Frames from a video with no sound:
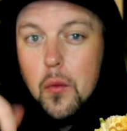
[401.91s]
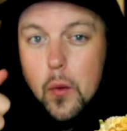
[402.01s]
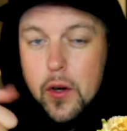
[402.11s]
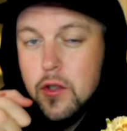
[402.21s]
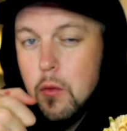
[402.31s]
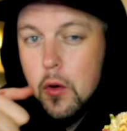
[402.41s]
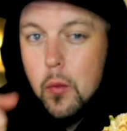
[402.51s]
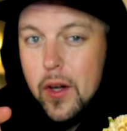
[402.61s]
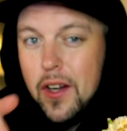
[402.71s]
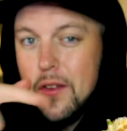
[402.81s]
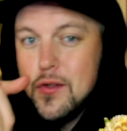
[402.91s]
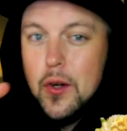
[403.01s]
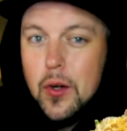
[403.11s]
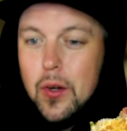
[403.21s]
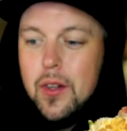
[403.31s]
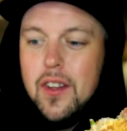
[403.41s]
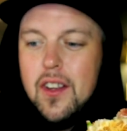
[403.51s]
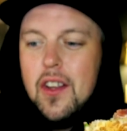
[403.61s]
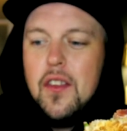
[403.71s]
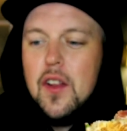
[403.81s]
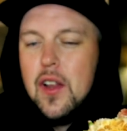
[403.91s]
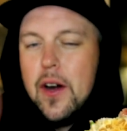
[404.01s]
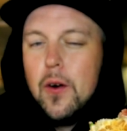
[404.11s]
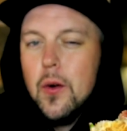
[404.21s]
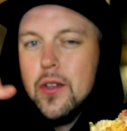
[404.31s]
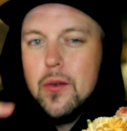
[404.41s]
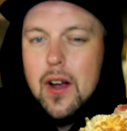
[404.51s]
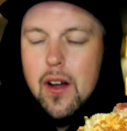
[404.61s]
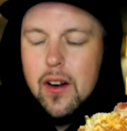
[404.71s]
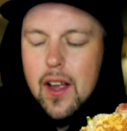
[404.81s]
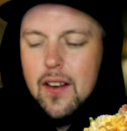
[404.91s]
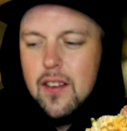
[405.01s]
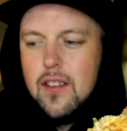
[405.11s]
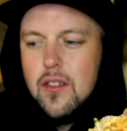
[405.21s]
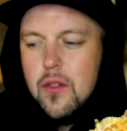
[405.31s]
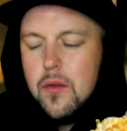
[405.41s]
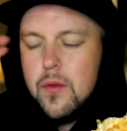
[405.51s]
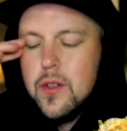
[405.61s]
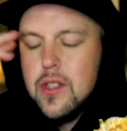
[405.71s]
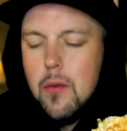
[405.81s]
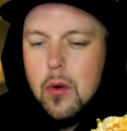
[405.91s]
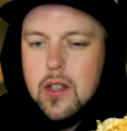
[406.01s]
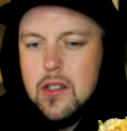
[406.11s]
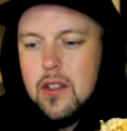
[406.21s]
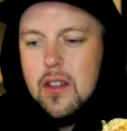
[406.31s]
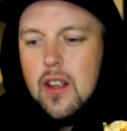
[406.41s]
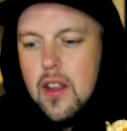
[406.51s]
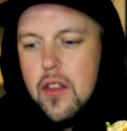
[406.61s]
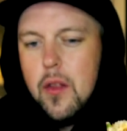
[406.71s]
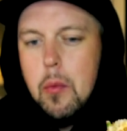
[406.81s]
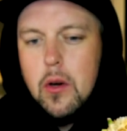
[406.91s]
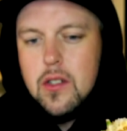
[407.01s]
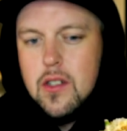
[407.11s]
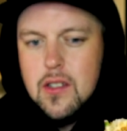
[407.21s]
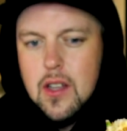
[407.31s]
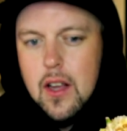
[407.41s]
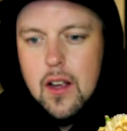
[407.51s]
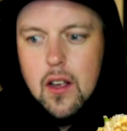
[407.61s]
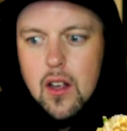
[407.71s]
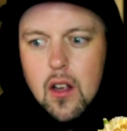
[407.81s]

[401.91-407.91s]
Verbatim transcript: When you're smoking weed in the circle, the lighter goes around and for some reason the person is like,